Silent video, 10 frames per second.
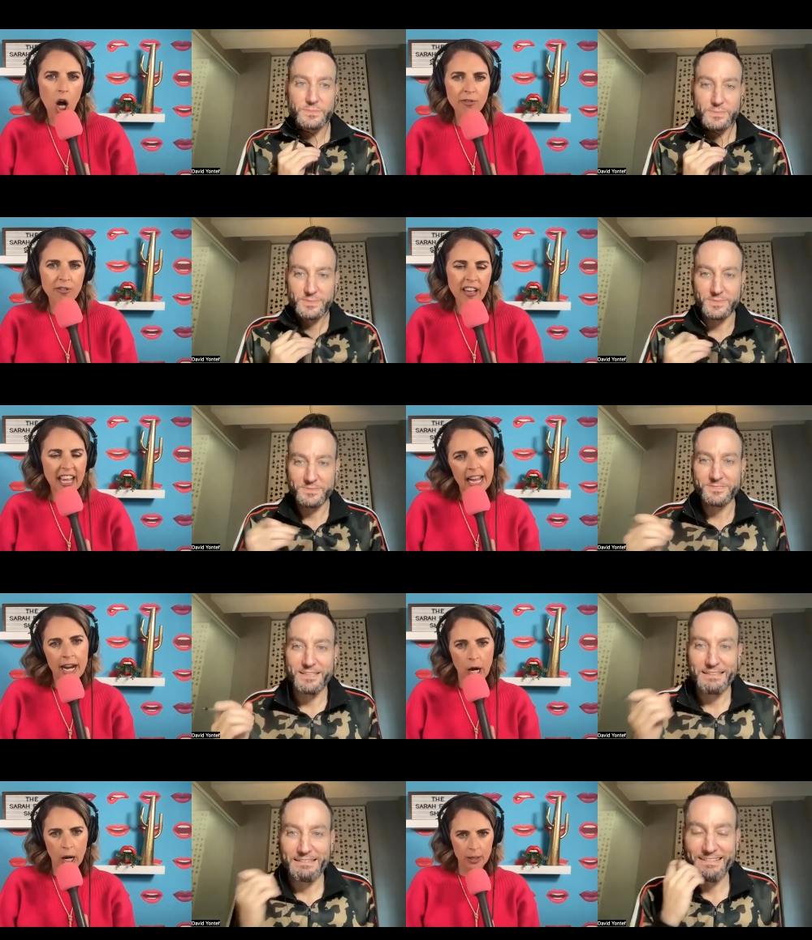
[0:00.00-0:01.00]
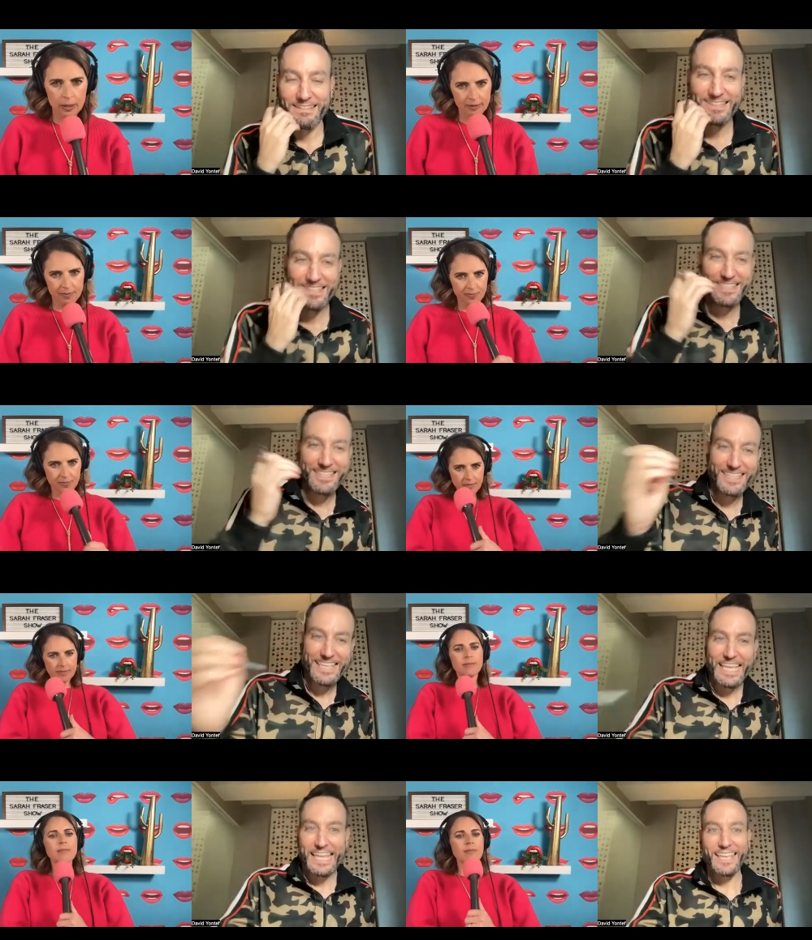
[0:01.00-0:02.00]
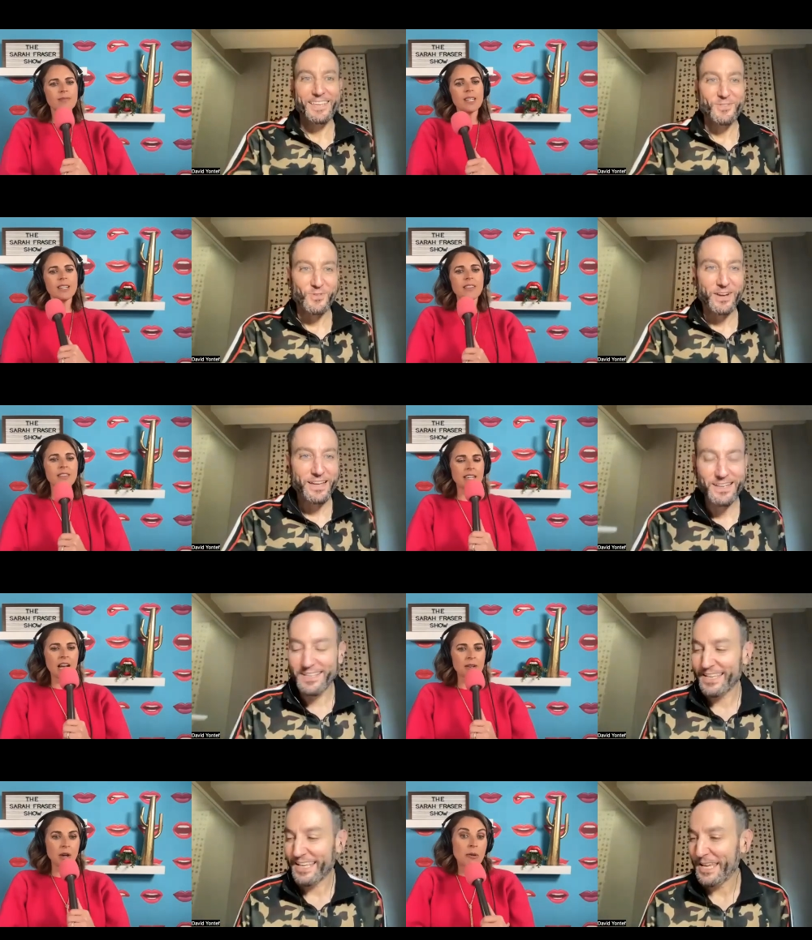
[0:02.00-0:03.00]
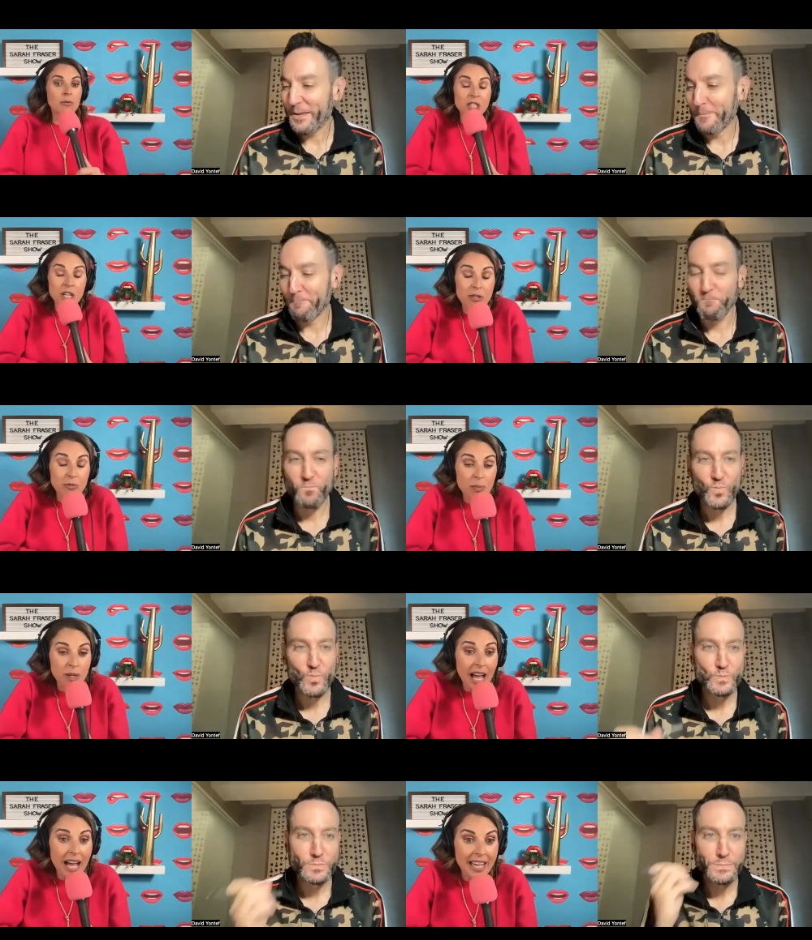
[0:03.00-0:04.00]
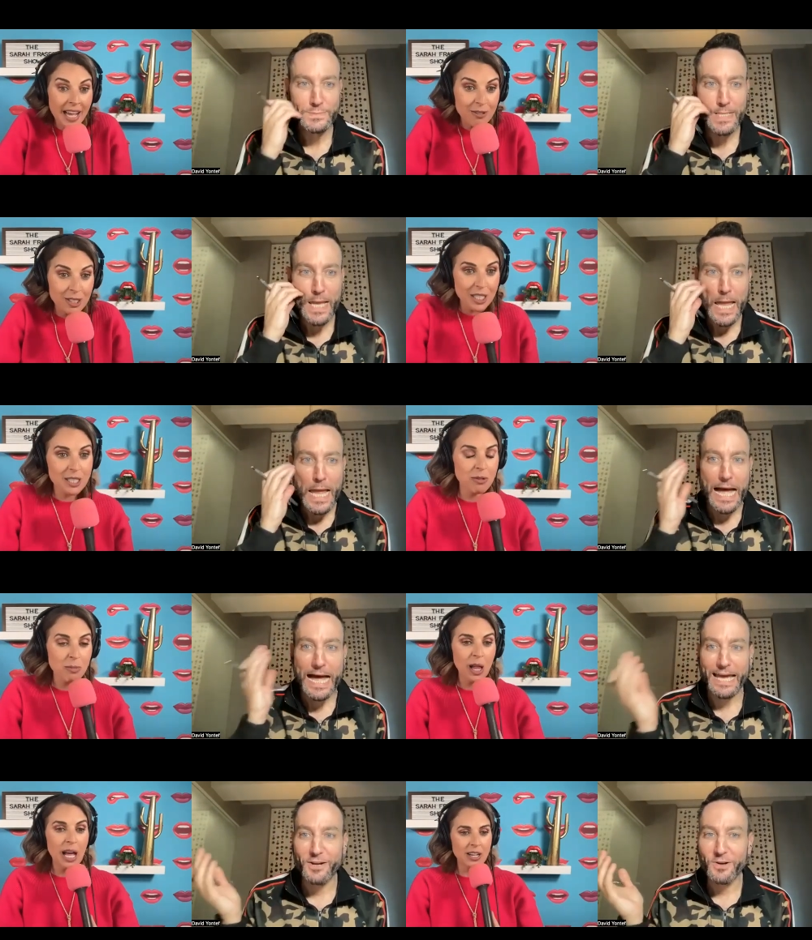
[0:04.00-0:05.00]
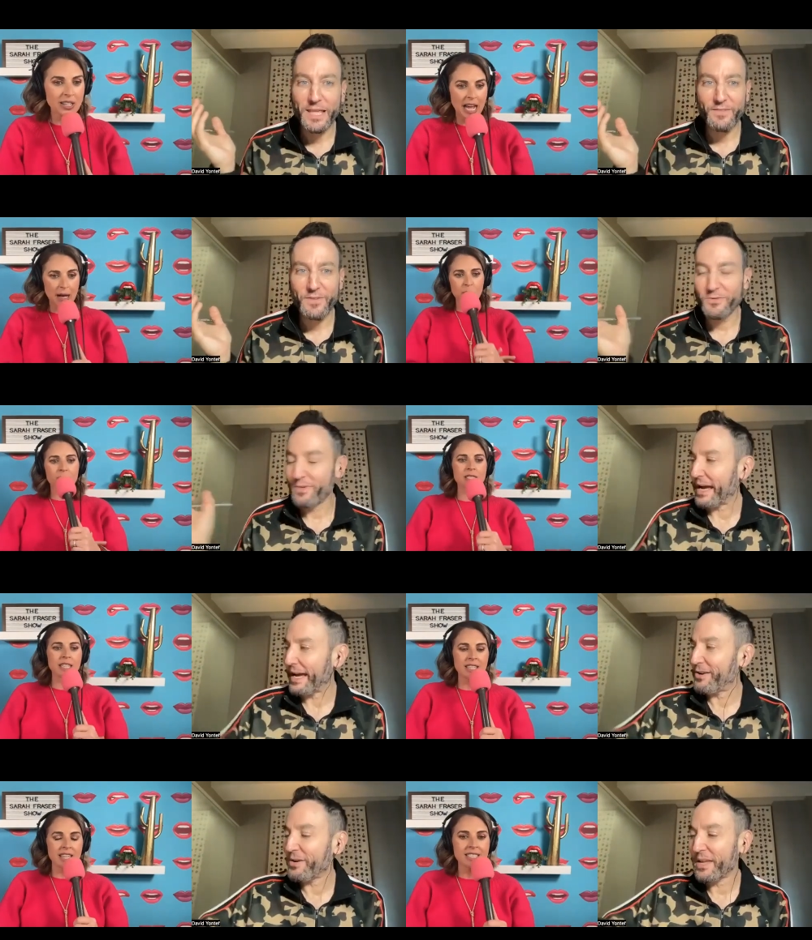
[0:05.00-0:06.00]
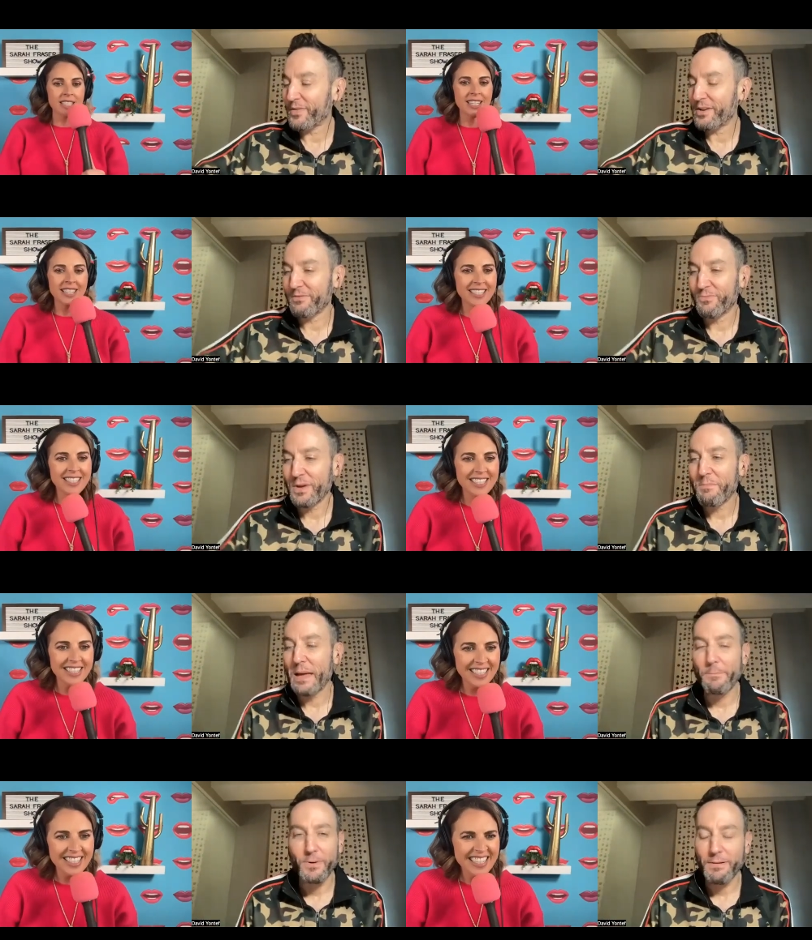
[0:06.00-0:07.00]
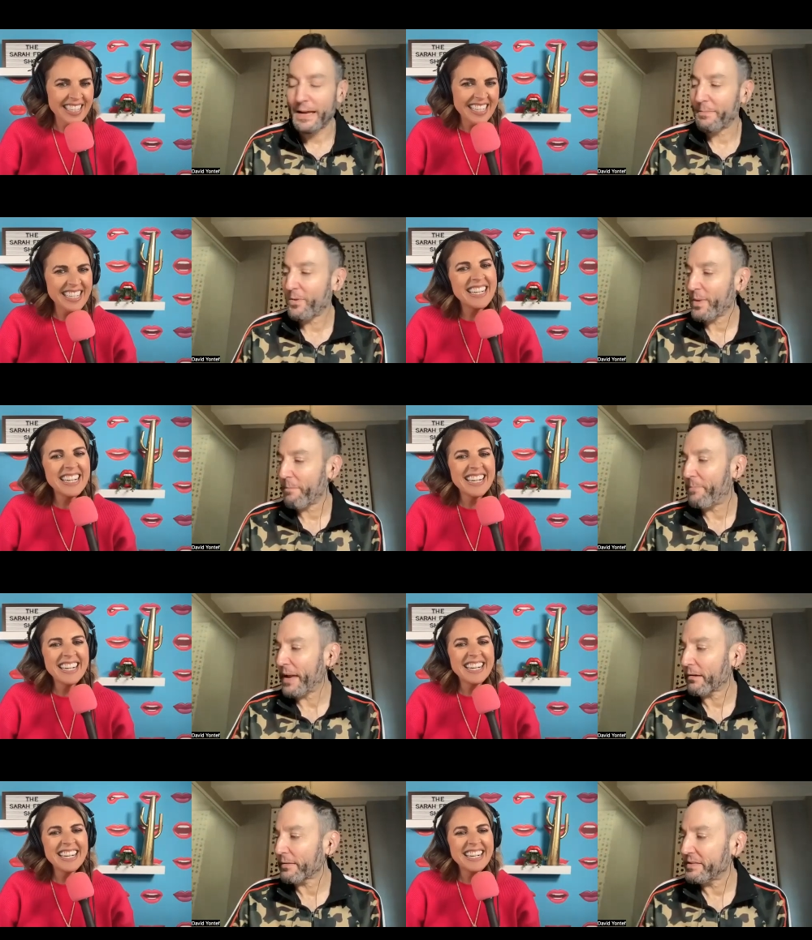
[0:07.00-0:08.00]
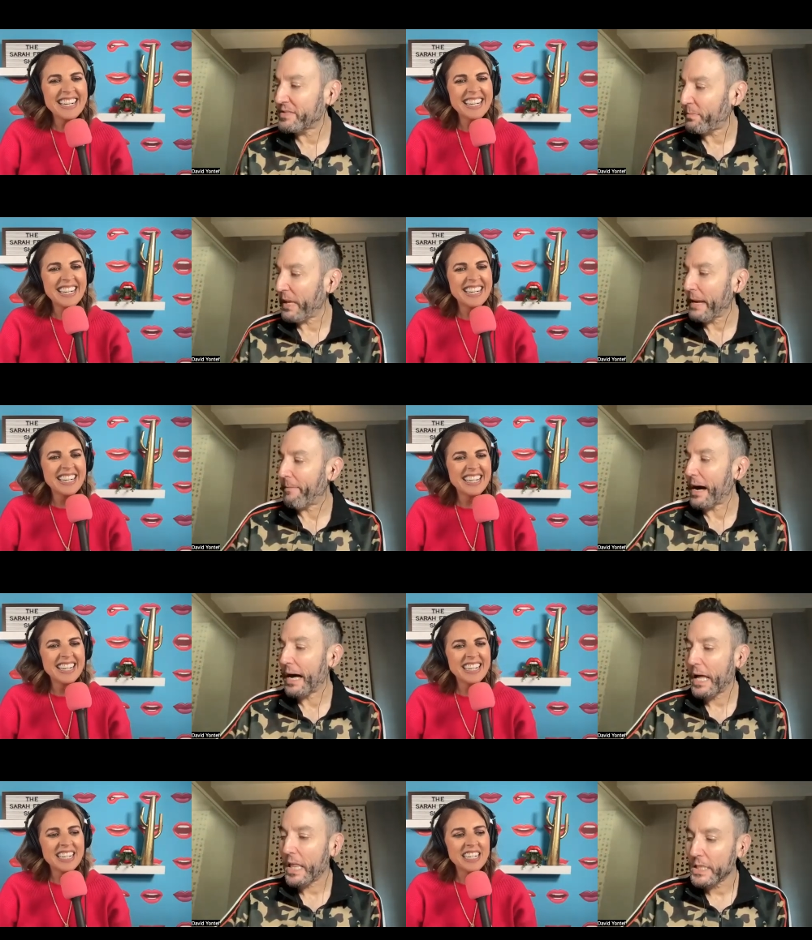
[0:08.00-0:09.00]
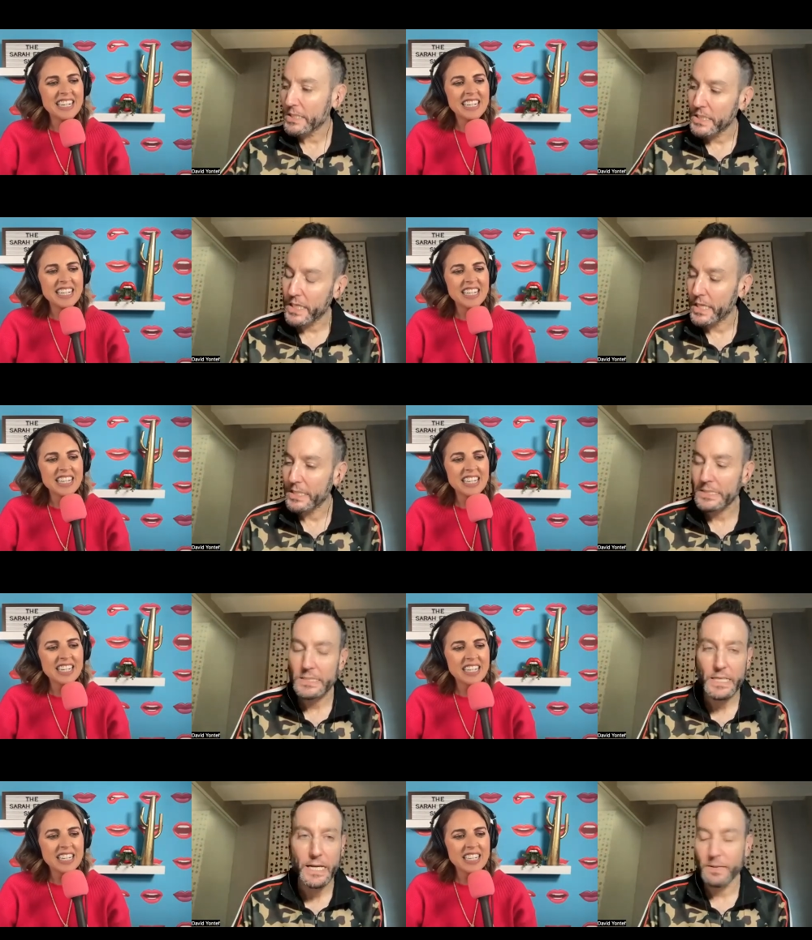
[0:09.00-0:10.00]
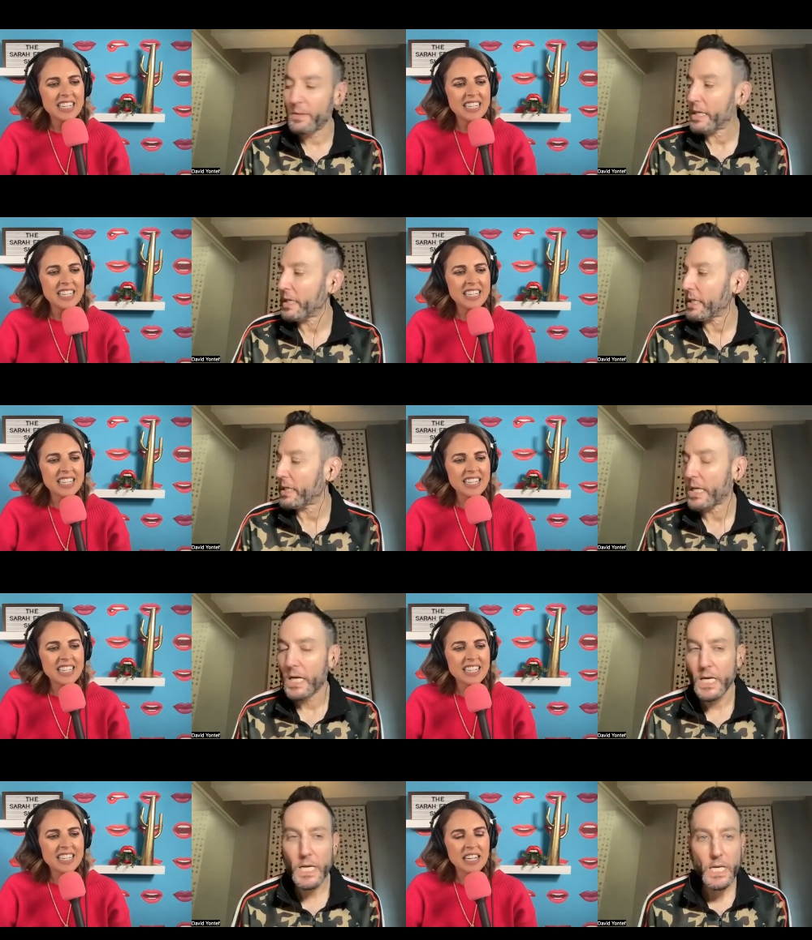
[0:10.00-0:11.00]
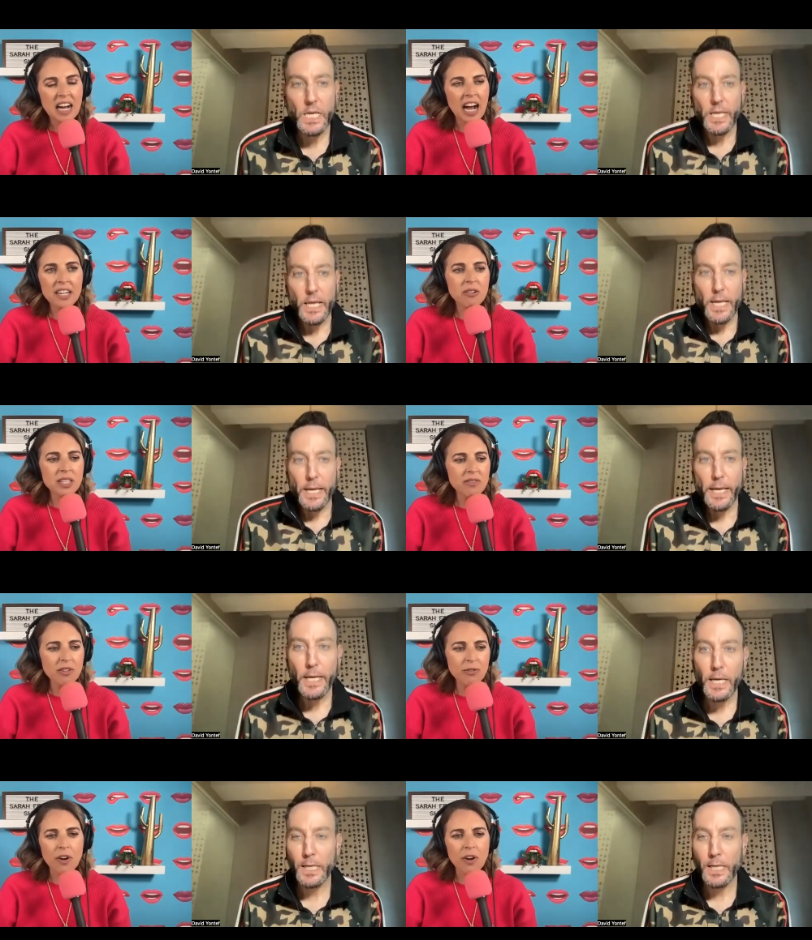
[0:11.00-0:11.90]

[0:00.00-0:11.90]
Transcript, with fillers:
Speaker 1: off air." And then really? I, I wish I could I, wish I could reply. I don't even. Apple, I
Speaker 2: don't even remember. I mean, we barely speak politics. I mean,
Speaker 1: I don't give a